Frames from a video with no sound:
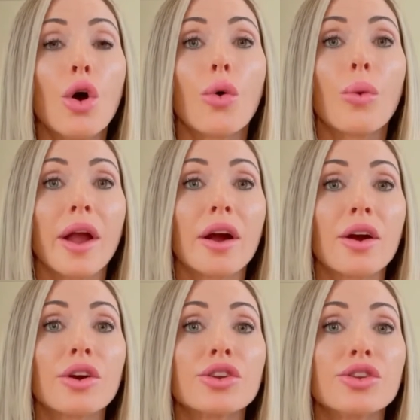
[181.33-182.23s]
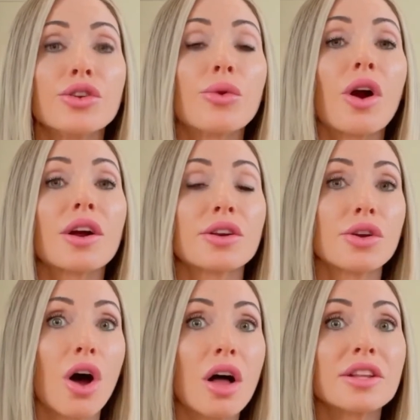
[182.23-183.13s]
where you are
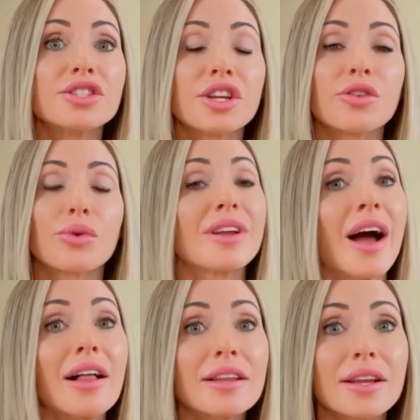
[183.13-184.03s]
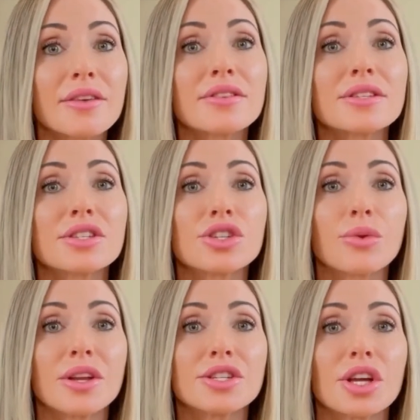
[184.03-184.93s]
acknowledging the reality of the
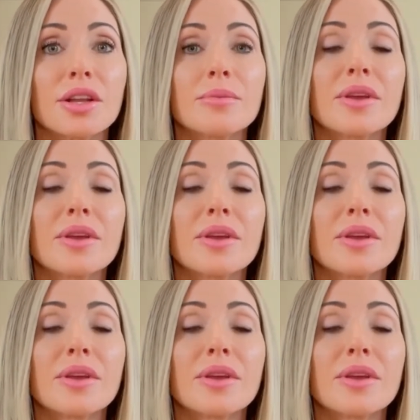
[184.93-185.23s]
situation.